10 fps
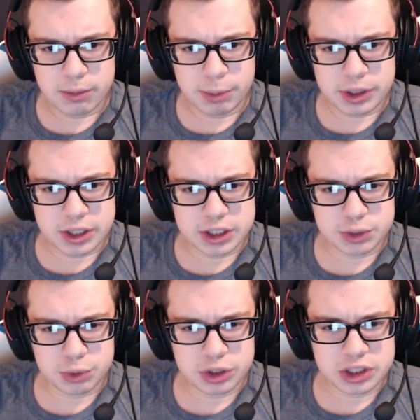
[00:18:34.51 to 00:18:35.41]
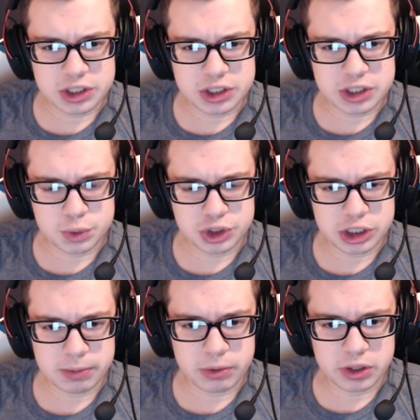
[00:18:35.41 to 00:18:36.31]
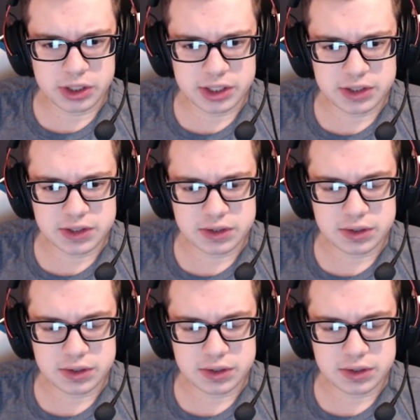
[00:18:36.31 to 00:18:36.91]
Because we're going to start switching up our leads.